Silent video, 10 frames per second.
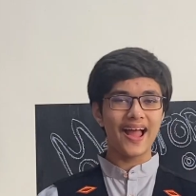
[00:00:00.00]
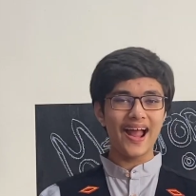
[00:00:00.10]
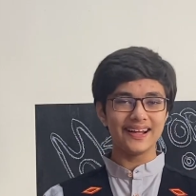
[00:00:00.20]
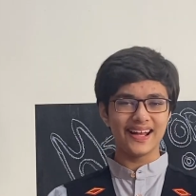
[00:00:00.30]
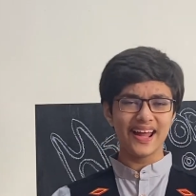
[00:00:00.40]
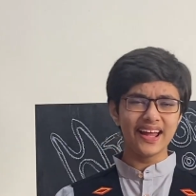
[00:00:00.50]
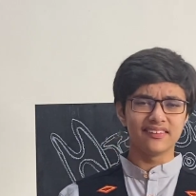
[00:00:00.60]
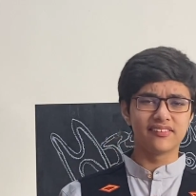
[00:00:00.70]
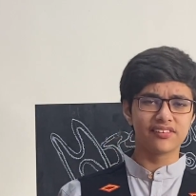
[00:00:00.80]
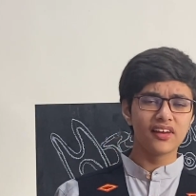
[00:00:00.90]
And
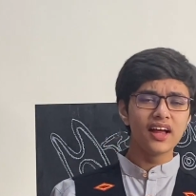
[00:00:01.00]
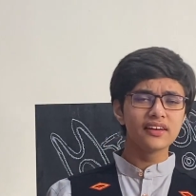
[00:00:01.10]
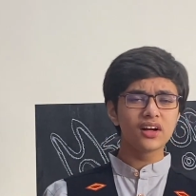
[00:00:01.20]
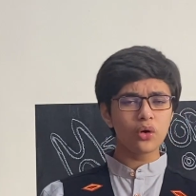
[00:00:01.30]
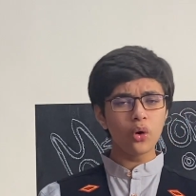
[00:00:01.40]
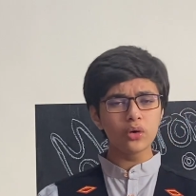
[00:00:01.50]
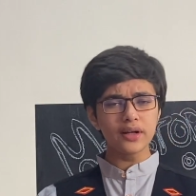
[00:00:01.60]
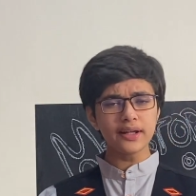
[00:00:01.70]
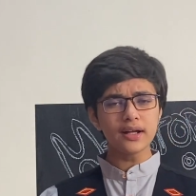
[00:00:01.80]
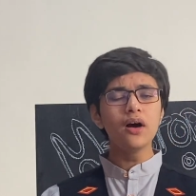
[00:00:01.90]
hence, the
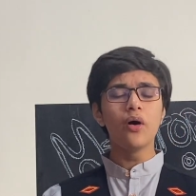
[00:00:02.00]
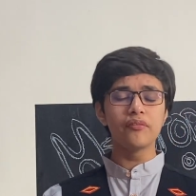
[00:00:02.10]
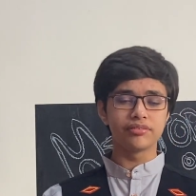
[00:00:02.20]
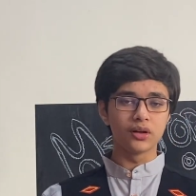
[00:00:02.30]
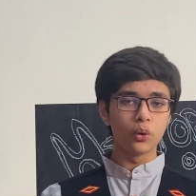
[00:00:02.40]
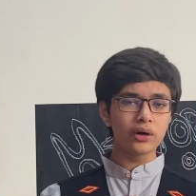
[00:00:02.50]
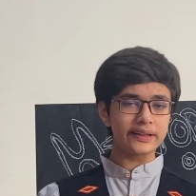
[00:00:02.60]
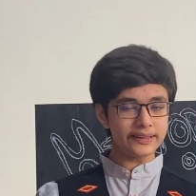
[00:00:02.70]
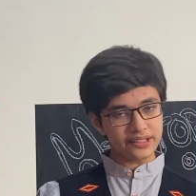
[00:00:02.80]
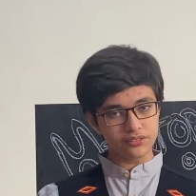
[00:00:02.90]
conquering of Lower
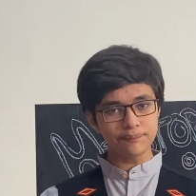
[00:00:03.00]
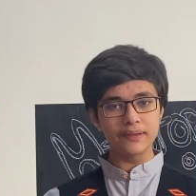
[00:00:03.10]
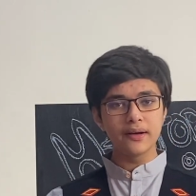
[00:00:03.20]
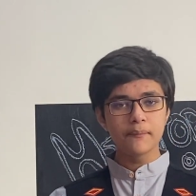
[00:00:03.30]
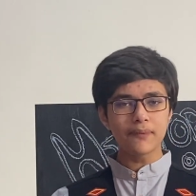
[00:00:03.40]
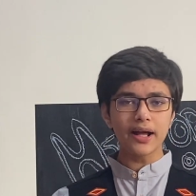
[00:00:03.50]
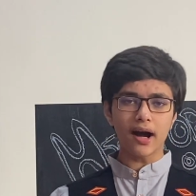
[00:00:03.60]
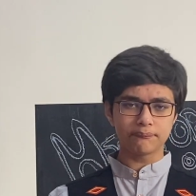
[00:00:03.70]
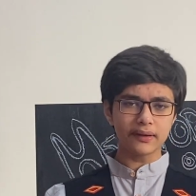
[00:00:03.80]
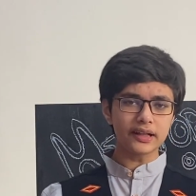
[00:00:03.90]
Egypt by
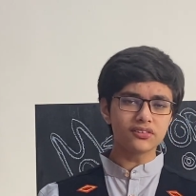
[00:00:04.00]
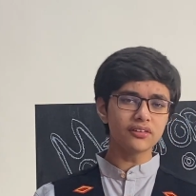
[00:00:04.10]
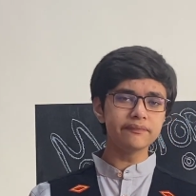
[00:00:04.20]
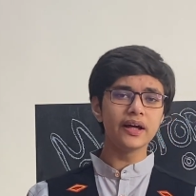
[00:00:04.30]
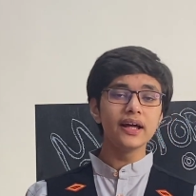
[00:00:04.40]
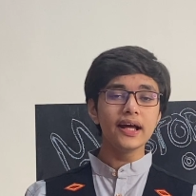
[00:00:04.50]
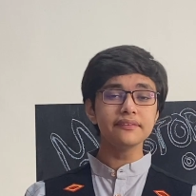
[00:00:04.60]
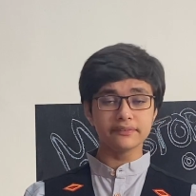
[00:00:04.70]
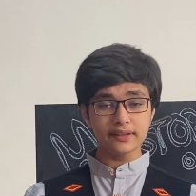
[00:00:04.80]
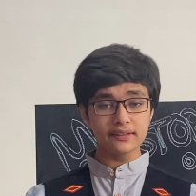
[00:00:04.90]
Upper Egypt in
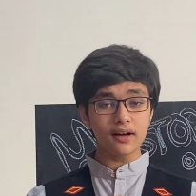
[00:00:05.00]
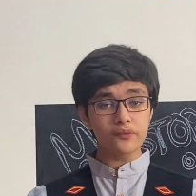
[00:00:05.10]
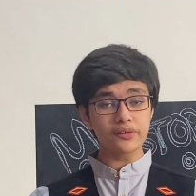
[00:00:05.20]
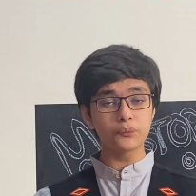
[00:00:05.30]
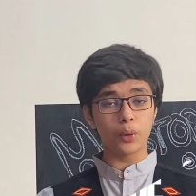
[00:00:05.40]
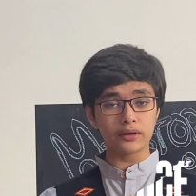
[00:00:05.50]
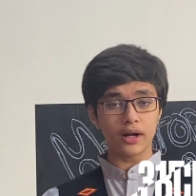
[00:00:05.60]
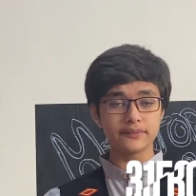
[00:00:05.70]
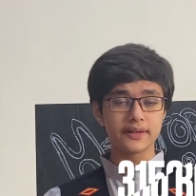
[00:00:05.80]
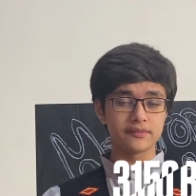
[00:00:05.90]

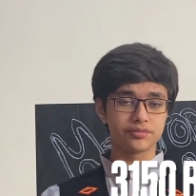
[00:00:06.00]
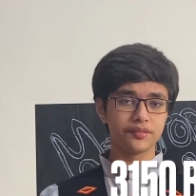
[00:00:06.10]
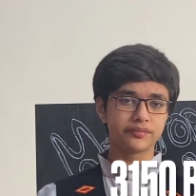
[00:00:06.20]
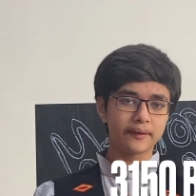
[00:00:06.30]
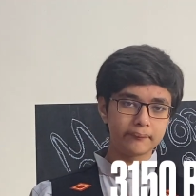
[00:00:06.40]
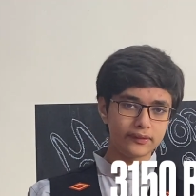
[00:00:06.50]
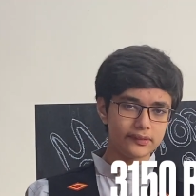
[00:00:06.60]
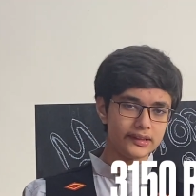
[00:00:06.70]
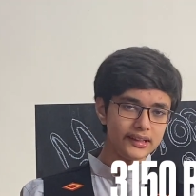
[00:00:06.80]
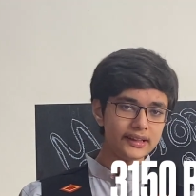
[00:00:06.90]
3150
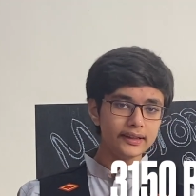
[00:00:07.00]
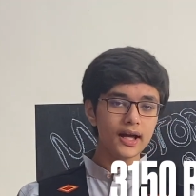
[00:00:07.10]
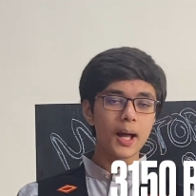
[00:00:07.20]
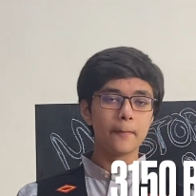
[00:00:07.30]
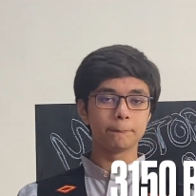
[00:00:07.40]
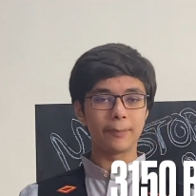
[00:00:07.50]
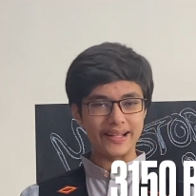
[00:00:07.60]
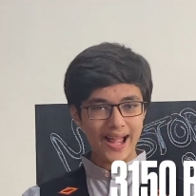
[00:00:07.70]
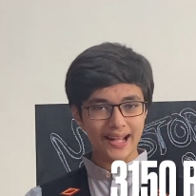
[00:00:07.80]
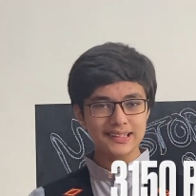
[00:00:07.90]
BCE
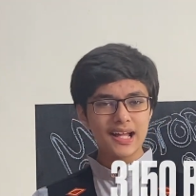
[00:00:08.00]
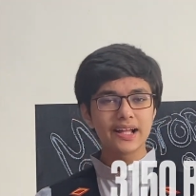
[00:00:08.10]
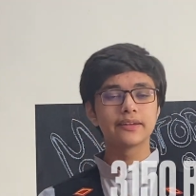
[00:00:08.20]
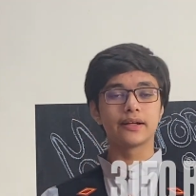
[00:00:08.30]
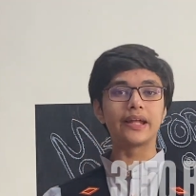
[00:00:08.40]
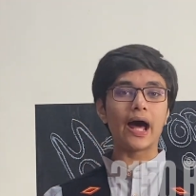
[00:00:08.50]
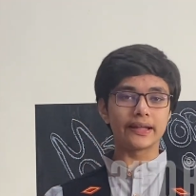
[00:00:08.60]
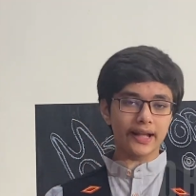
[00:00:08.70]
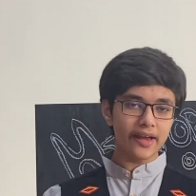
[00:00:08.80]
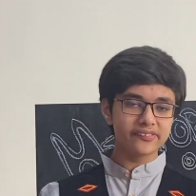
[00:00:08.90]
began the
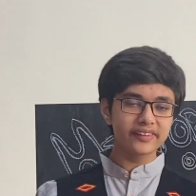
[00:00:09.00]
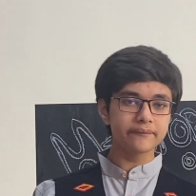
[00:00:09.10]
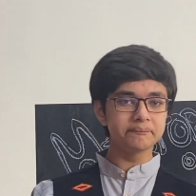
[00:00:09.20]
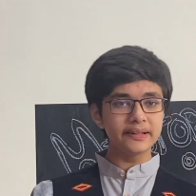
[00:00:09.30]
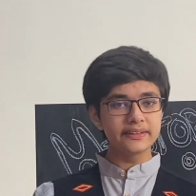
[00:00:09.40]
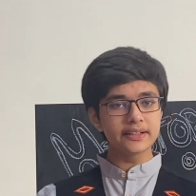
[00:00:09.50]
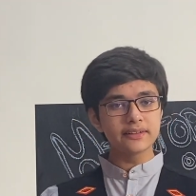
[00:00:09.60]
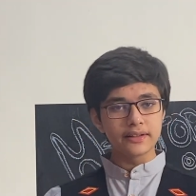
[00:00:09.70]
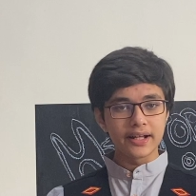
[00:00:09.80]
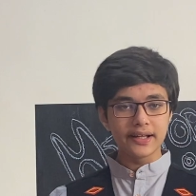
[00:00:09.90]
dynastic period
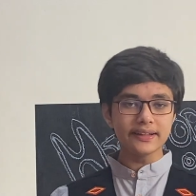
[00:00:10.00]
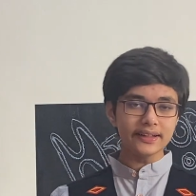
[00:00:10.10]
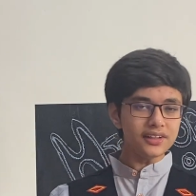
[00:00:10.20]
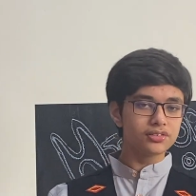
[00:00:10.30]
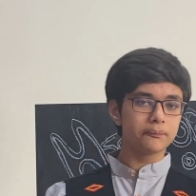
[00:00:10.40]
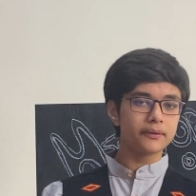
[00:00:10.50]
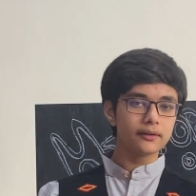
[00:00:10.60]
in Egypt,